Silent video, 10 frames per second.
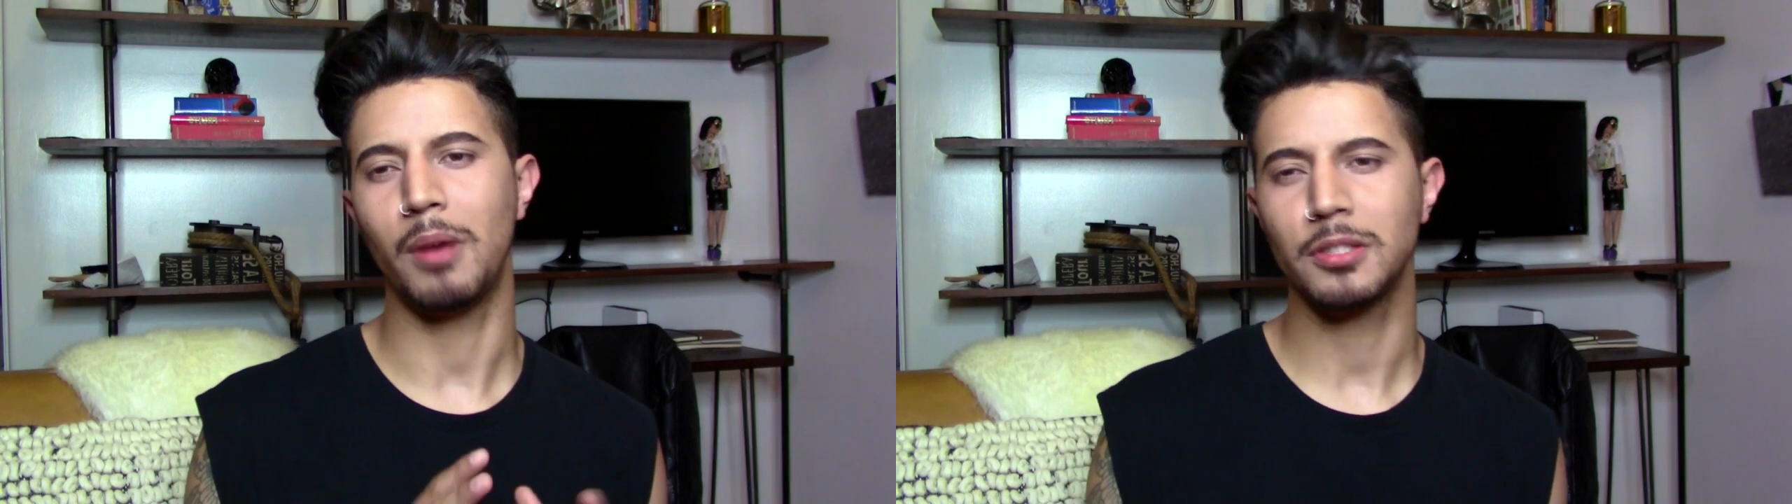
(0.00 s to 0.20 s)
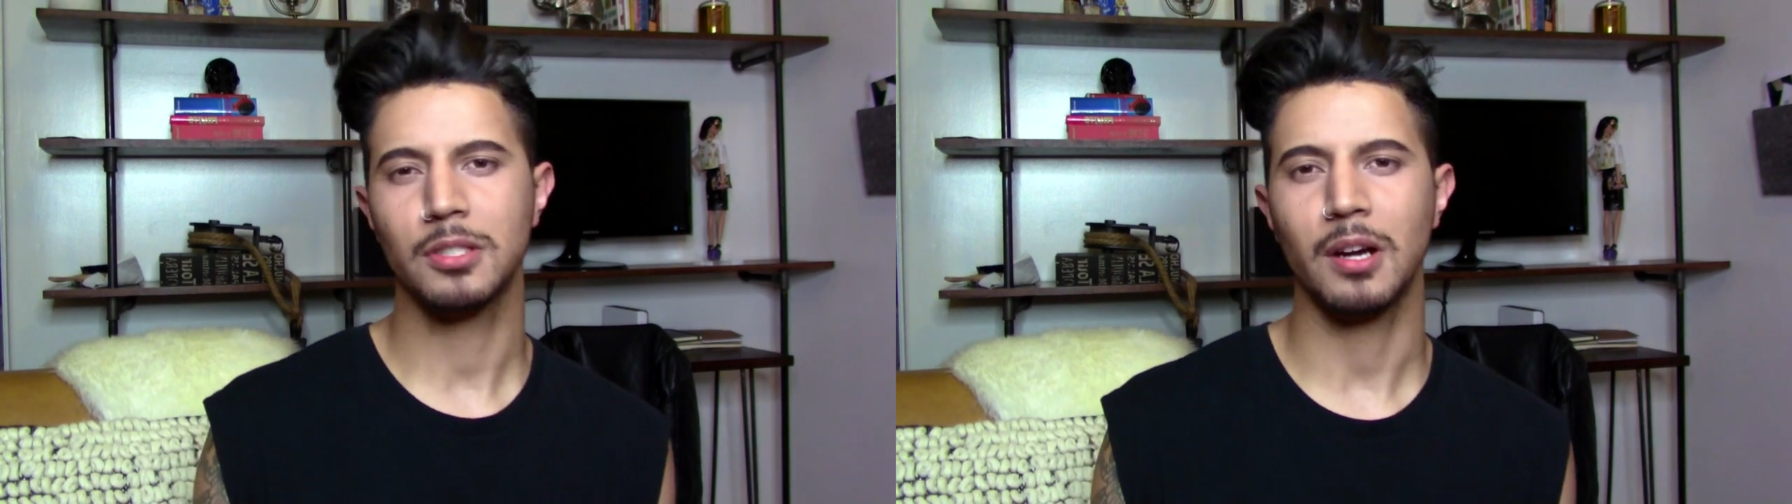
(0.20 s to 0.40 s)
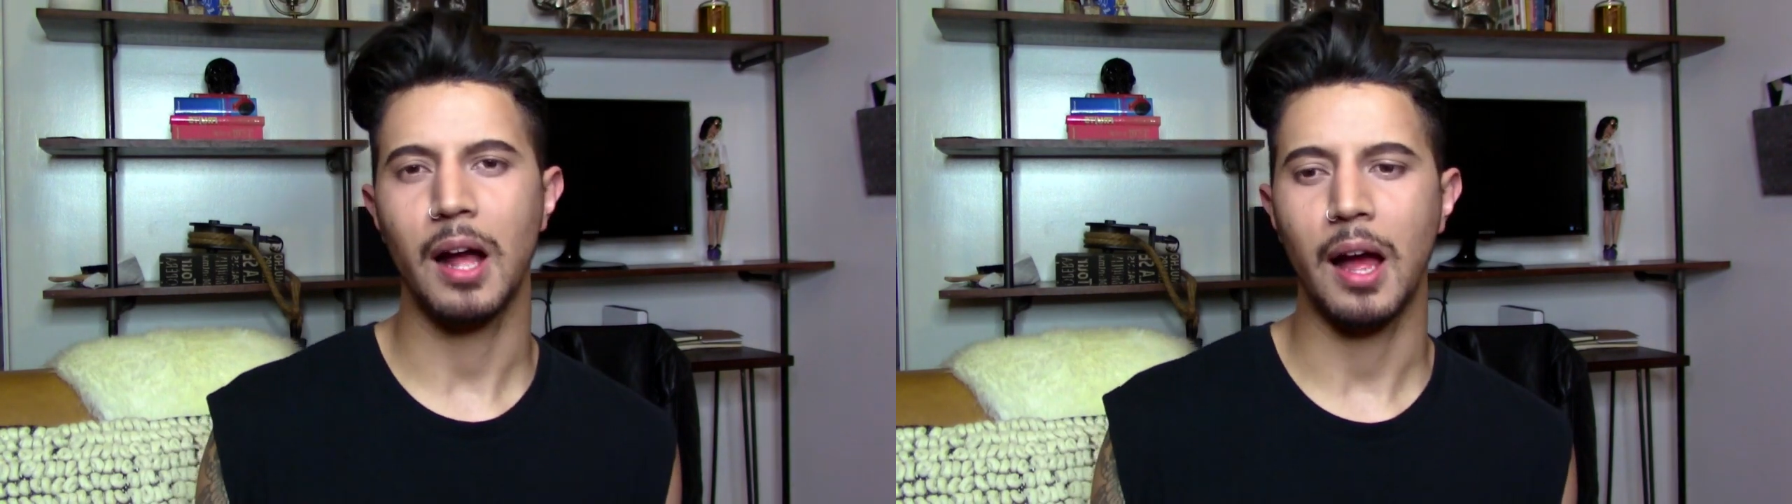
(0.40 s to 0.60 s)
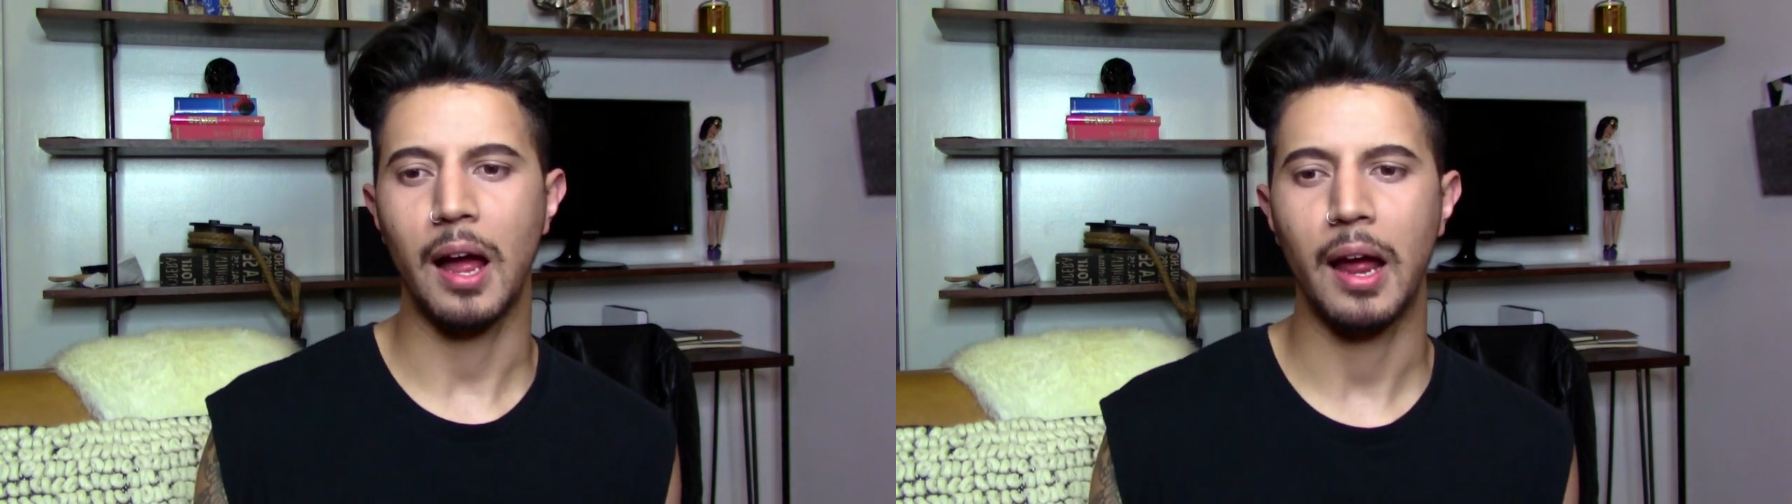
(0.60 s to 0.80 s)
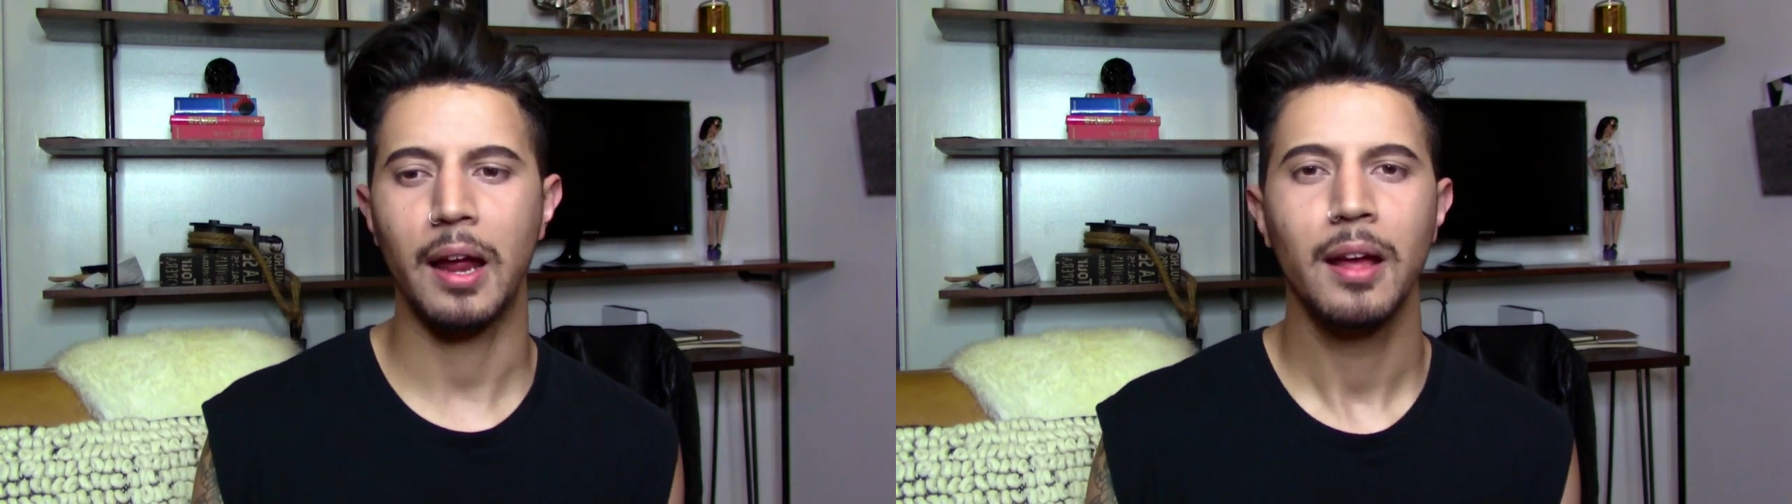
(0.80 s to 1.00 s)
Monster
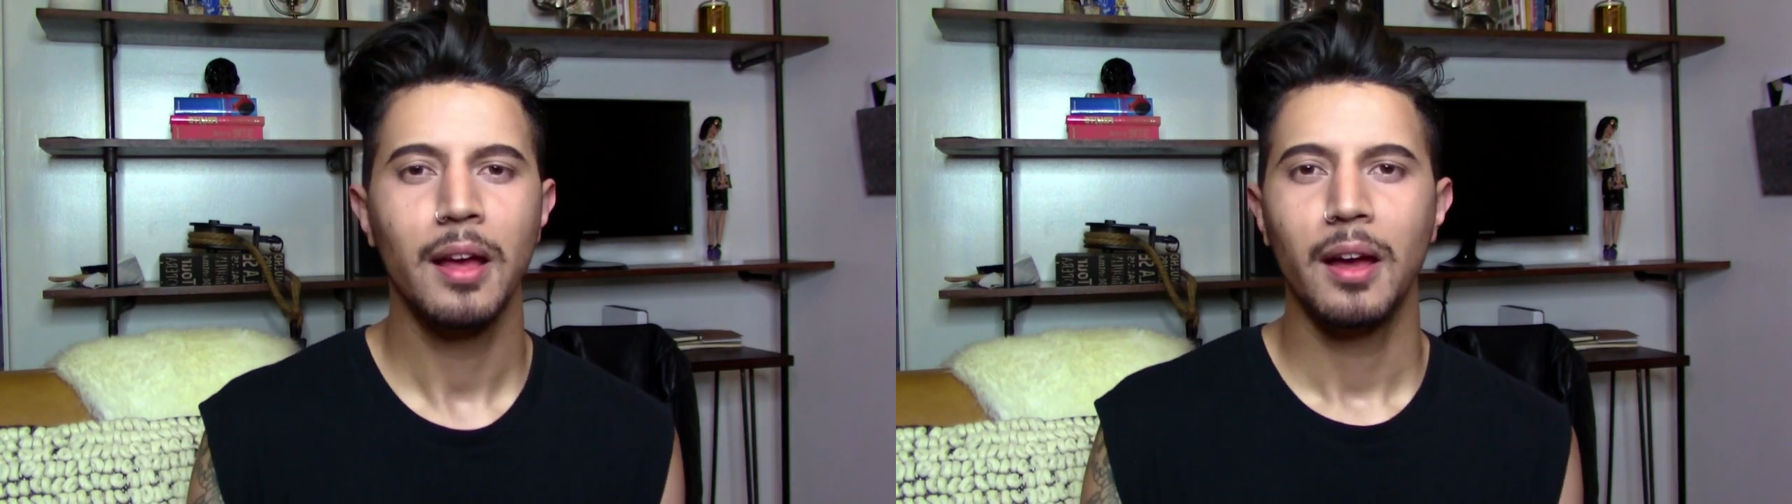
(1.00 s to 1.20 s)
High